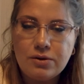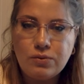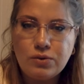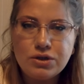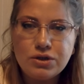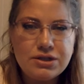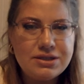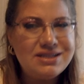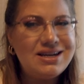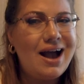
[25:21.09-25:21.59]
We're
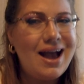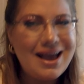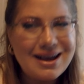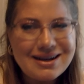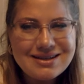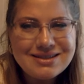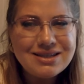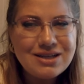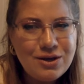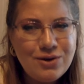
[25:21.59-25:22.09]
just not
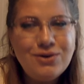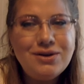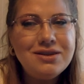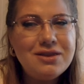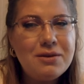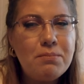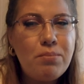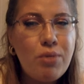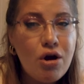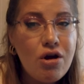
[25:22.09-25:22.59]
executing
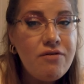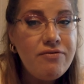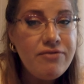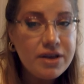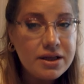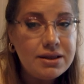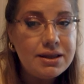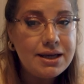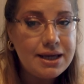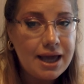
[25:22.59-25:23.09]
them
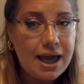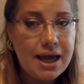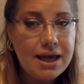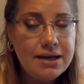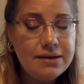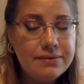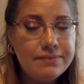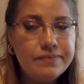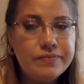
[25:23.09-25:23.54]
perfectly yet,